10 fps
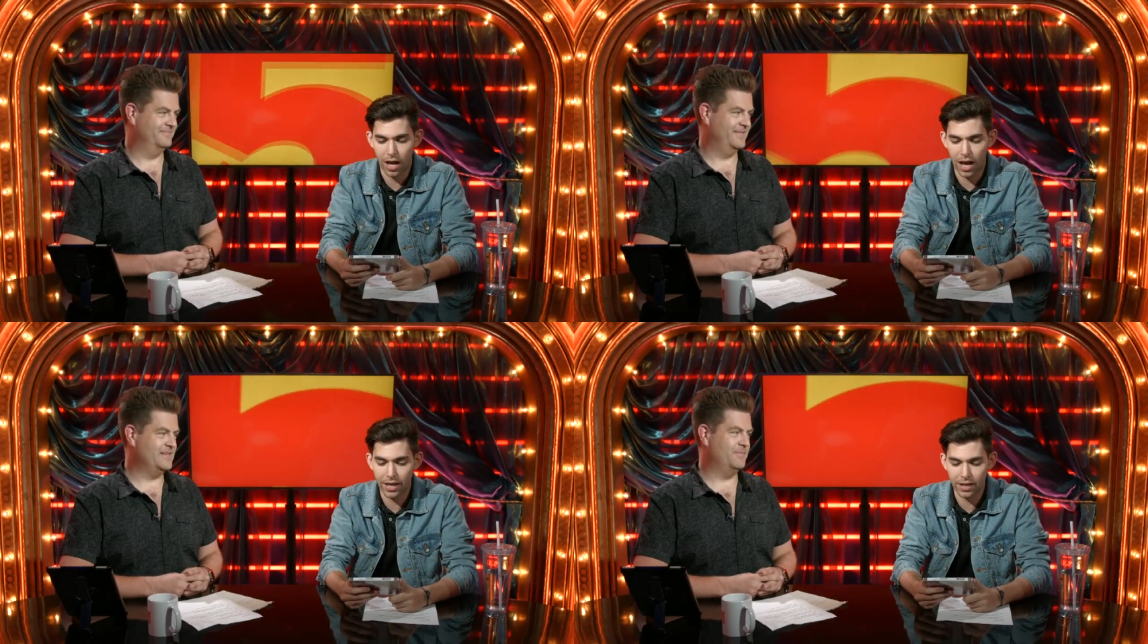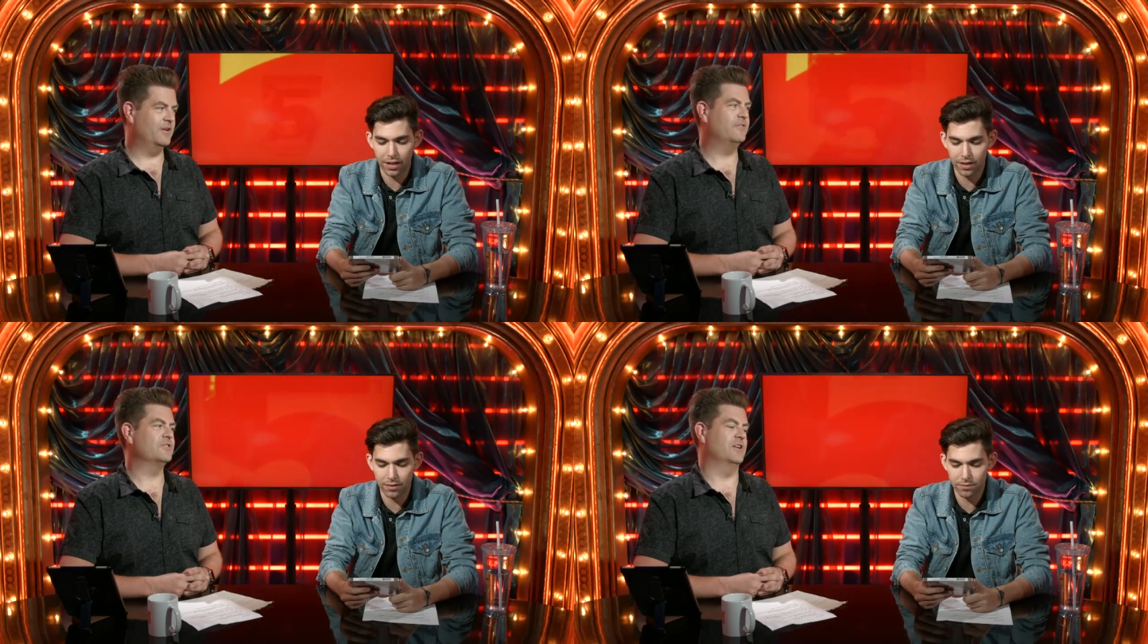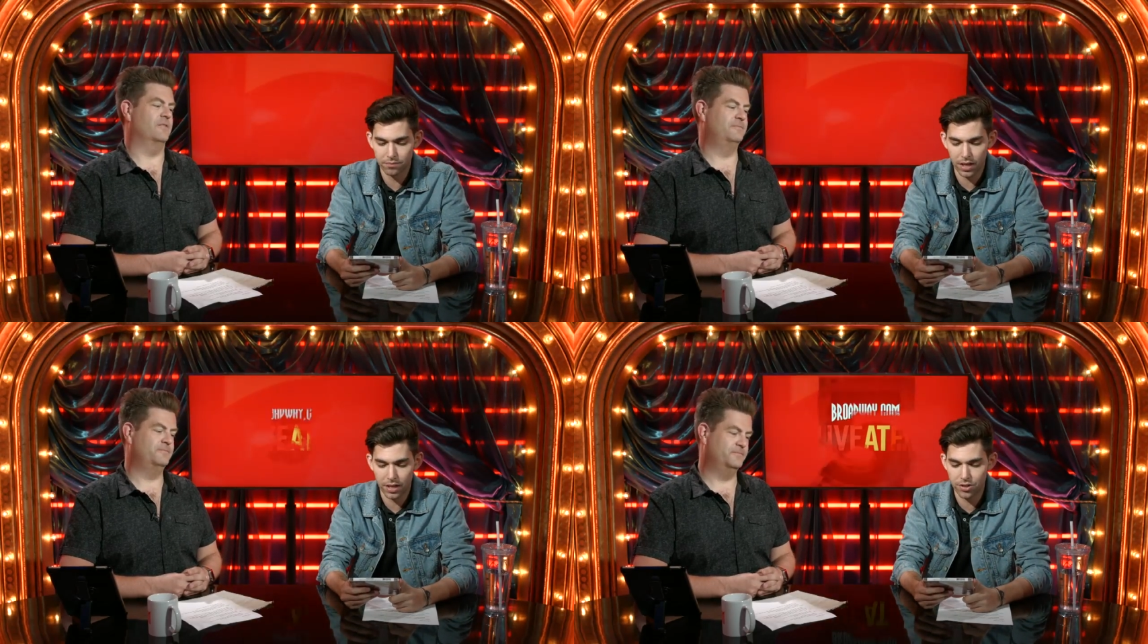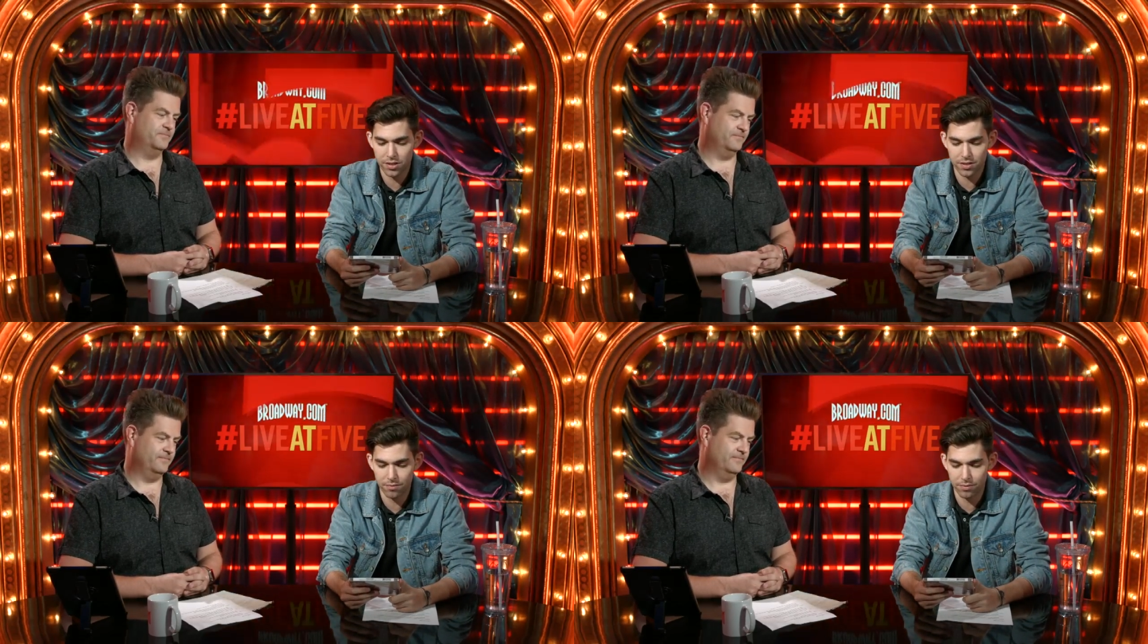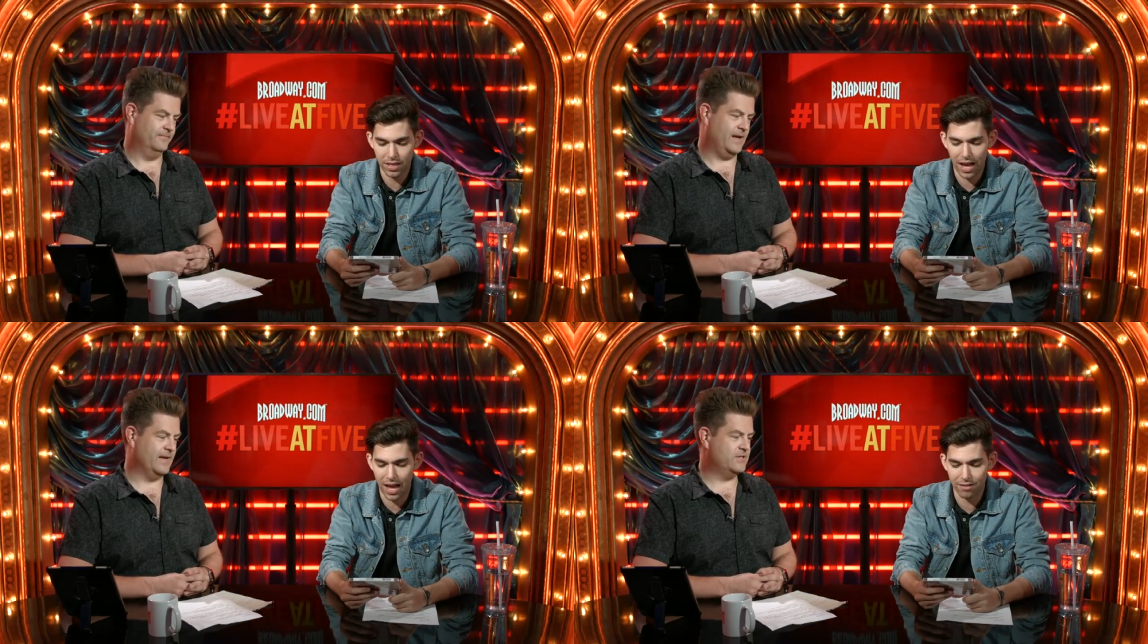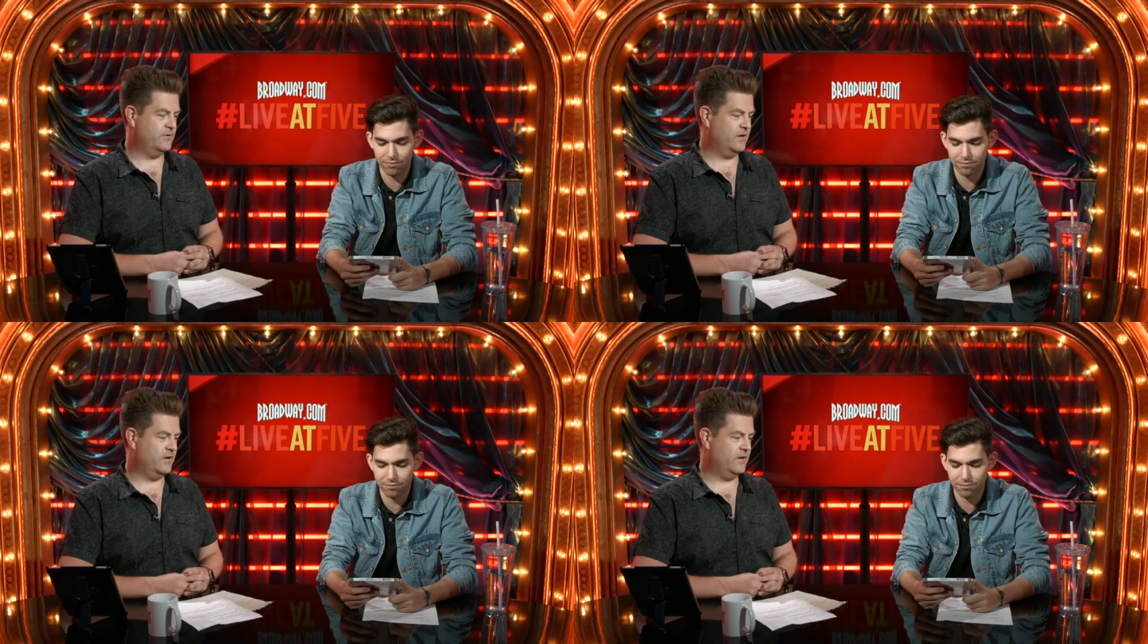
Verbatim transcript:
Speaker 1: It's I, a beautiful show. I just yeah. And it's doing